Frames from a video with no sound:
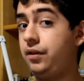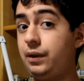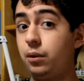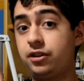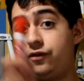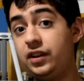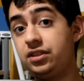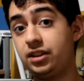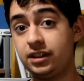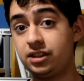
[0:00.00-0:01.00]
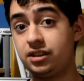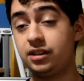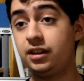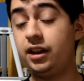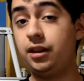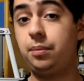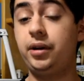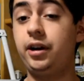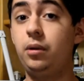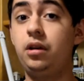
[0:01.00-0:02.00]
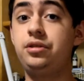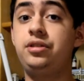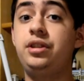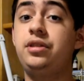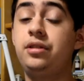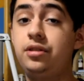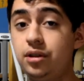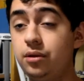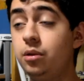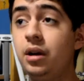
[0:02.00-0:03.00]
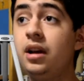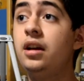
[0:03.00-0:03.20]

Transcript: If you watch physics in the Prietology season 2,